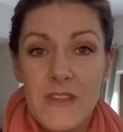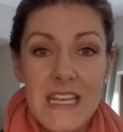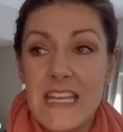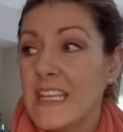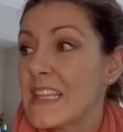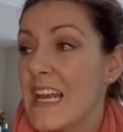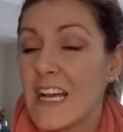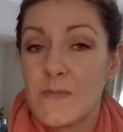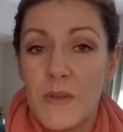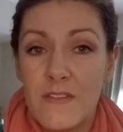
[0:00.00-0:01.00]
eating the
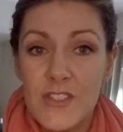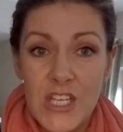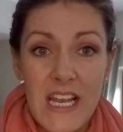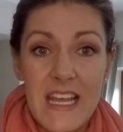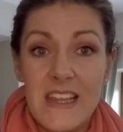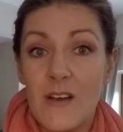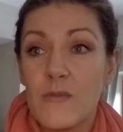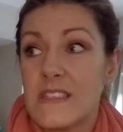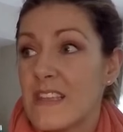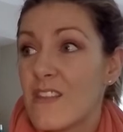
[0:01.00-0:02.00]
last bit of chili that
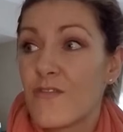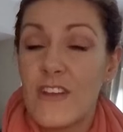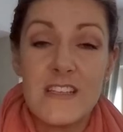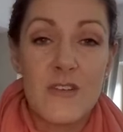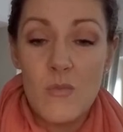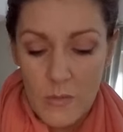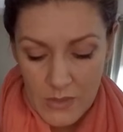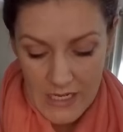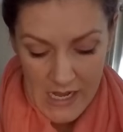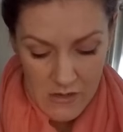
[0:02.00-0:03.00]
was in the freezer, and we'll pull
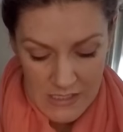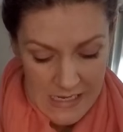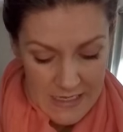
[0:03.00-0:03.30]
it out.